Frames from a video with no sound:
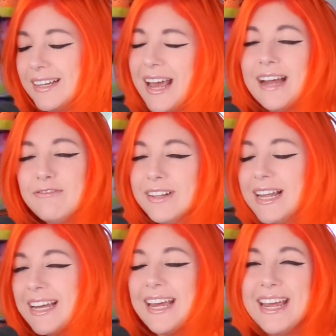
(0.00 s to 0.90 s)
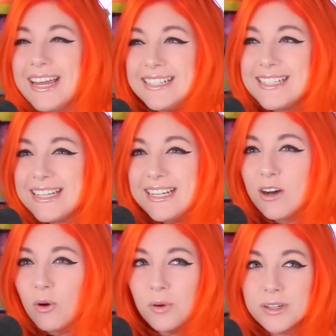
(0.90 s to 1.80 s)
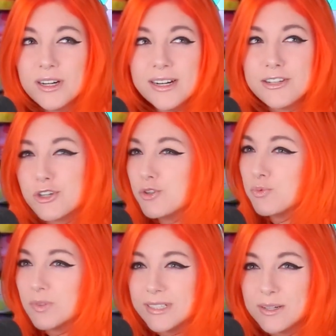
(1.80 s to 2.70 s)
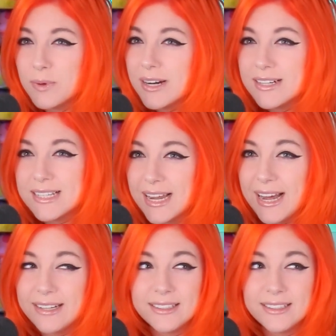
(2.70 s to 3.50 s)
I feel like indie horror is just really where it's at.